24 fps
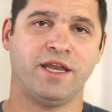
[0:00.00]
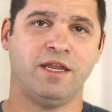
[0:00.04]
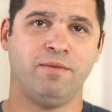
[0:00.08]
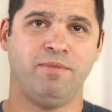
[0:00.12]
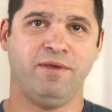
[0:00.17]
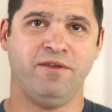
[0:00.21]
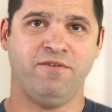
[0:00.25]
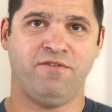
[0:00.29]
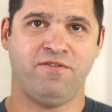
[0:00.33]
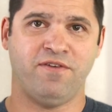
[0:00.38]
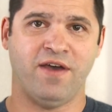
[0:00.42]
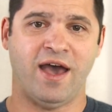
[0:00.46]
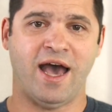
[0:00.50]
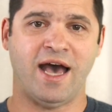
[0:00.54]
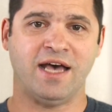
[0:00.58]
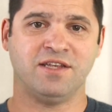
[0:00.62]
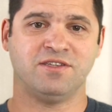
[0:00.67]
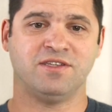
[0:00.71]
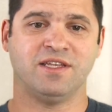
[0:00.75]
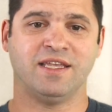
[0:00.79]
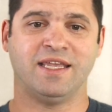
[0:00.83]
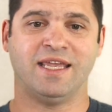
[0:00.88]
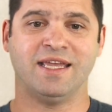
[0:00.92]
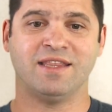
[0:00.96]
to be
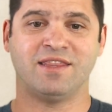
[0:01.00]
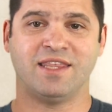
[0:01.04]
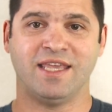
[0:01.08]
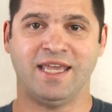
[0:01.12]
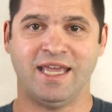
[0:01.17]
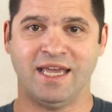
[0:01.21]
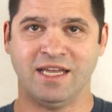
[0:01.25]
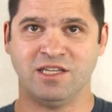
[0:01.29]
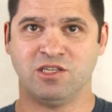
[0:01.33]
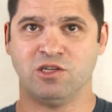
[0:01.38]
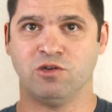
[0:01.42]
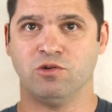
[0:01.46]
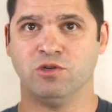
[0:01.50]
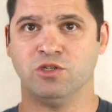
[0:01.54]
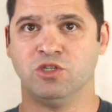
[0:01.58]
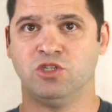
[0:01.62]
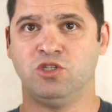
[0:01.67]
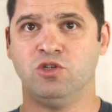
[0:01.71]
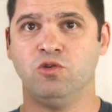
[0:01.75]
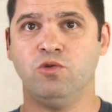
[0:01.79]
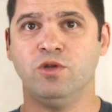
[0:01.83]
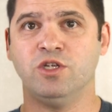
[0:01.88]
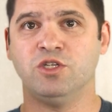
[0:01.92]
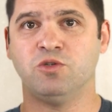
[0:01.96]
fast and get the answer as
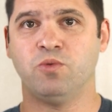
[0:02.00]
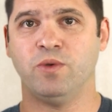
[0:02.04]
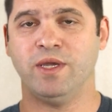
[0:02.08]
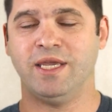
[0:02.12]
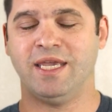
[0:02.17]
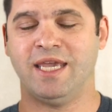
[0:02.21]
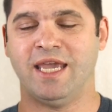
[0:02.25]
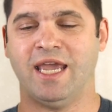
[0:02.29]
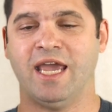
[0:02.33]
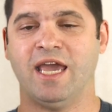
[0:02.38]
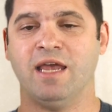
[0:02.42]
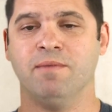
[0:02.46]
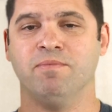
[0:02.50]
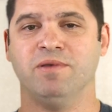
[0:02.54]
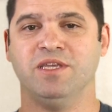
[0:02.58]
soon as we can,